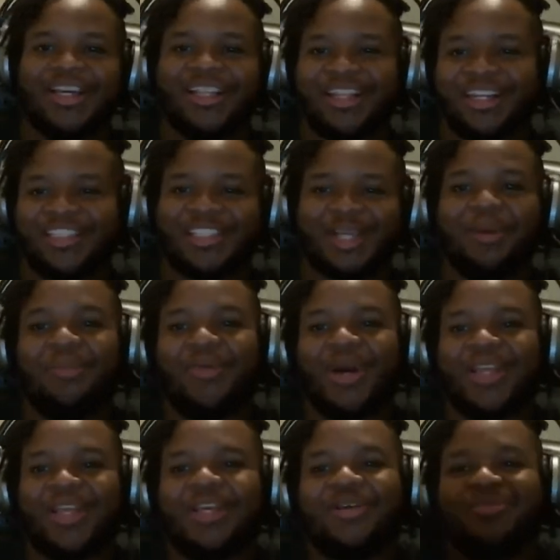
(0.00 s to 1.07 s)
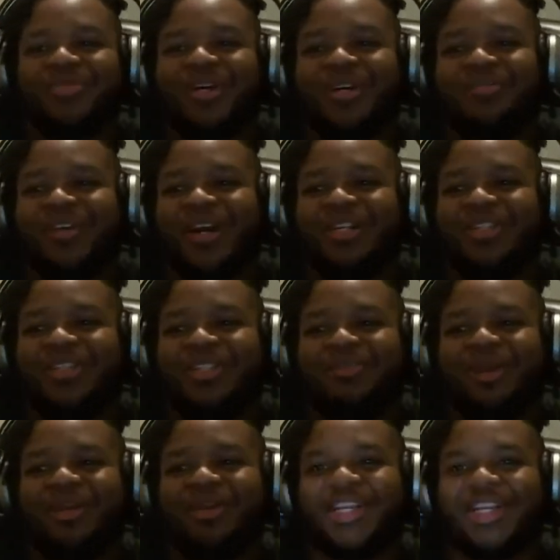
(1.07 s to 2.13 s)
there's some way they could fucking find you just
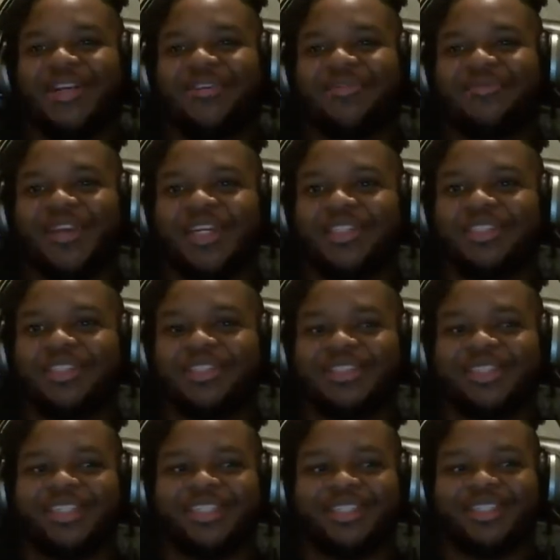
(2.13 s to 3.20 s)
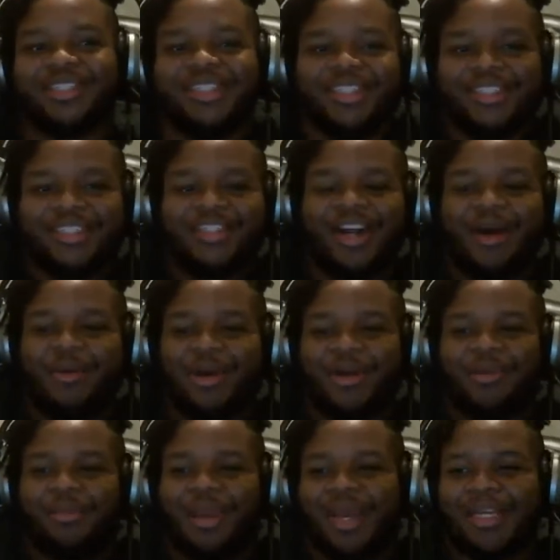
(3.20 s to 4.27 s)
by looking at your face. Like, you're not
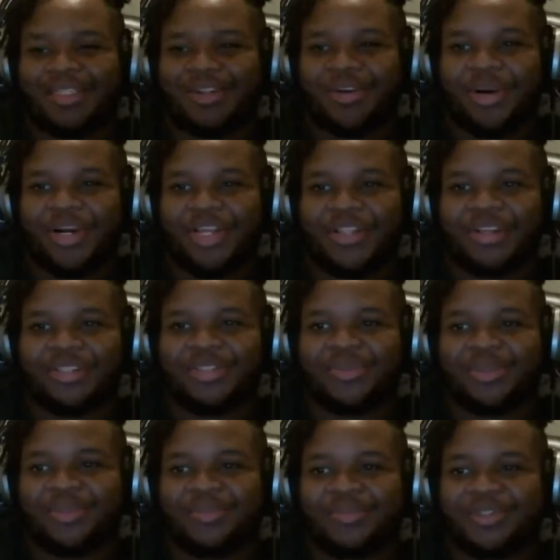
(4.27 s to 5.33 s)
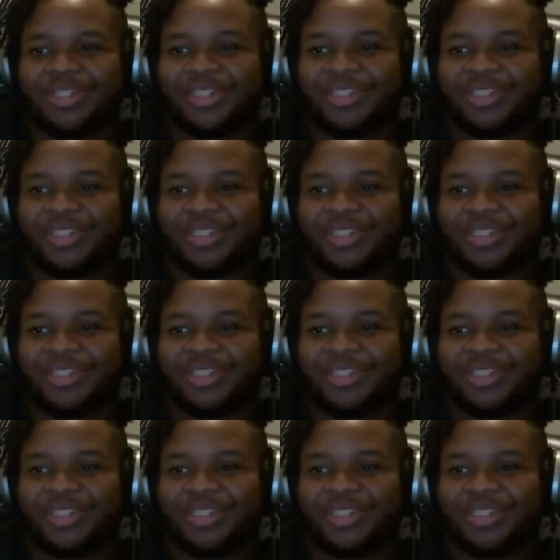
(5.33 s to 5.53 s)
wearing a mask or anything, so what the fuck?